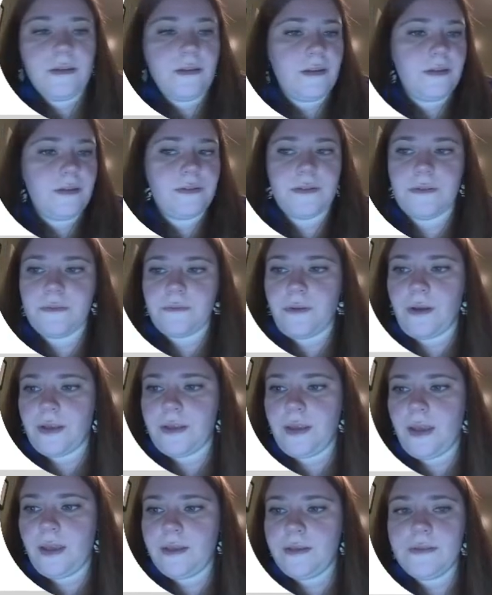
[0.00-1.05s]
It's the
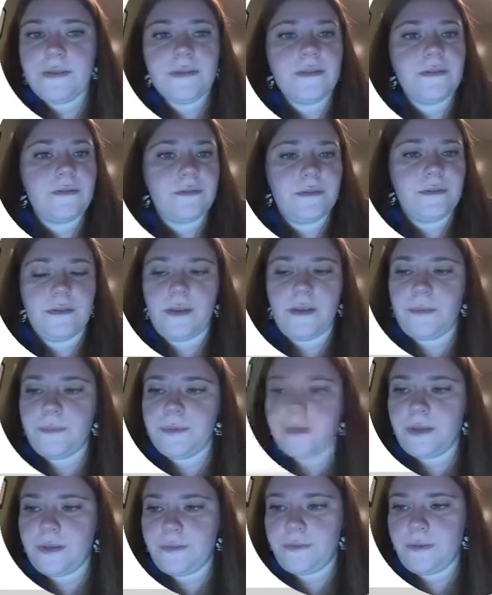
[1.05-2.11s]
right height. There's nubs
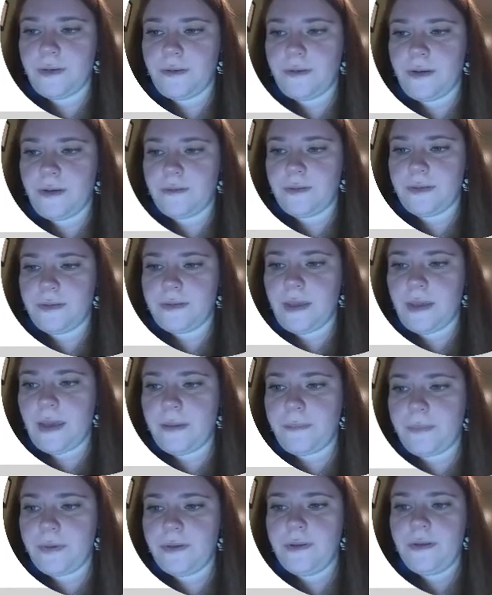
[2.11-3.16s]
all the way around the
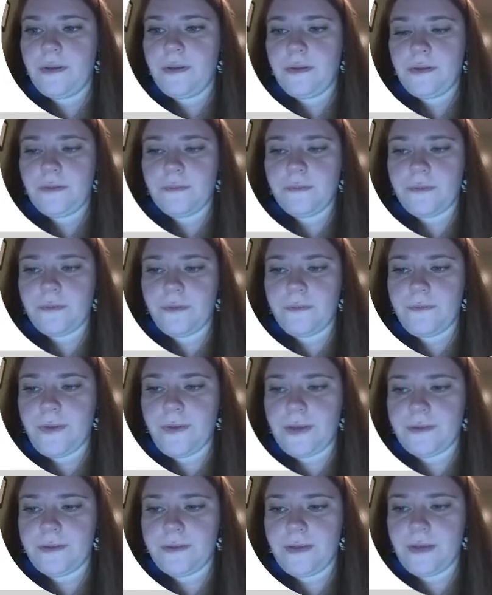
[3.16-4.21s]
top. The roof
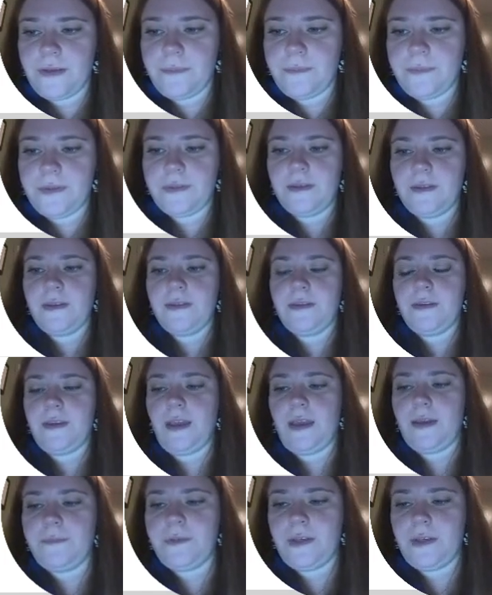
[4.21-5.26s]
has nubs. The
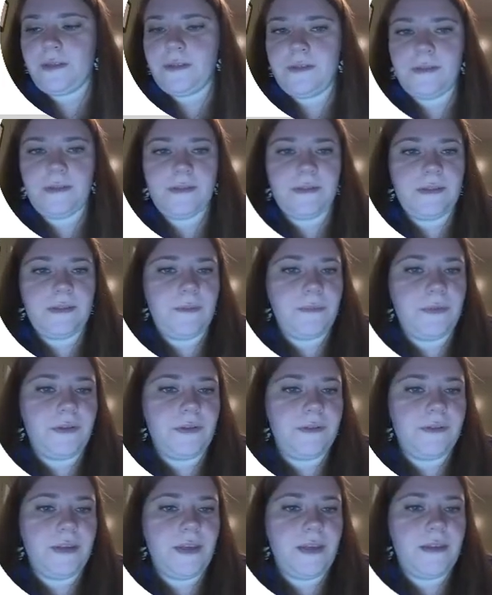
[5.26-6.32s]
object is
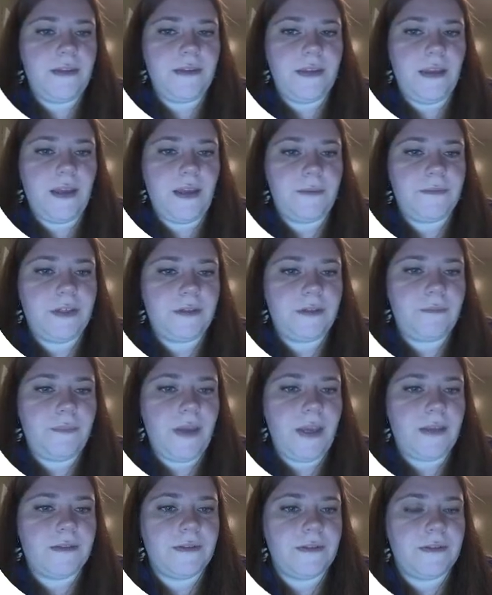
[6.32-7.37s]
assembled, and the object
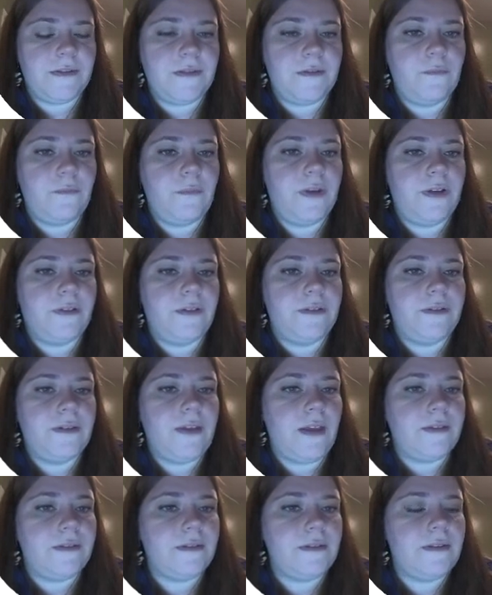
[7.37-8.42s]
passes the wiggle
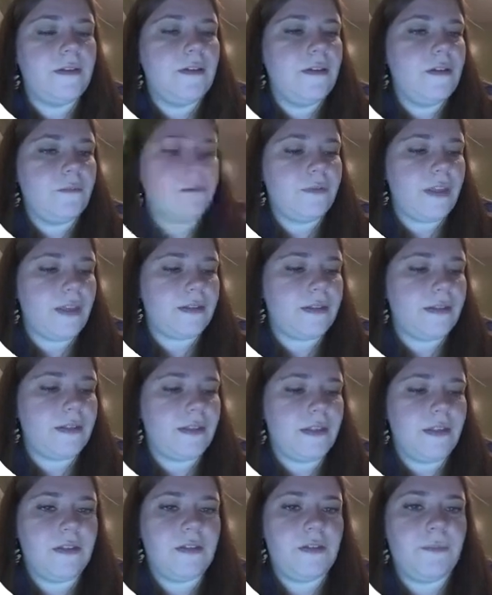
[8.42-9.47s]
test. When I
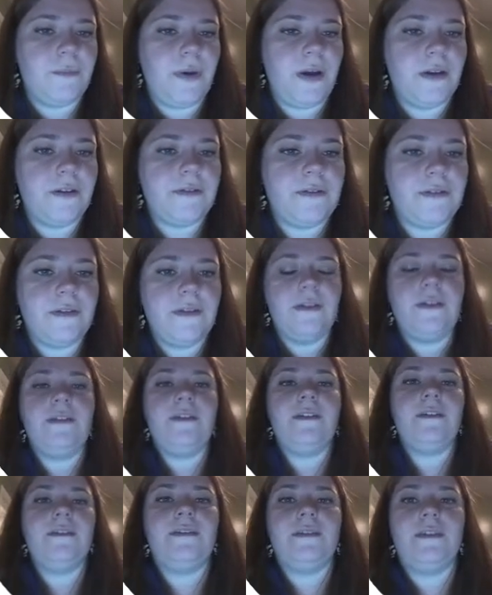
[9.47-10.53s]
click each part,
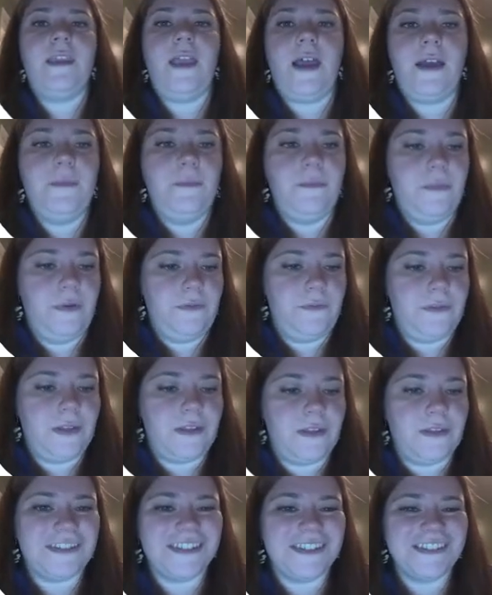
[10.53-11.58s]
it's not
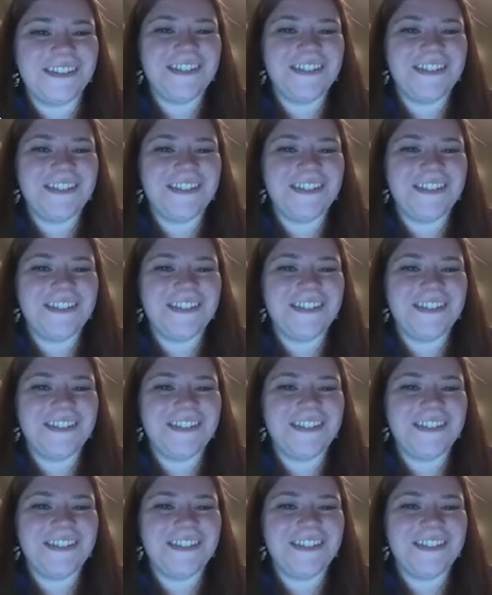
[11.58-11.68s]
moving.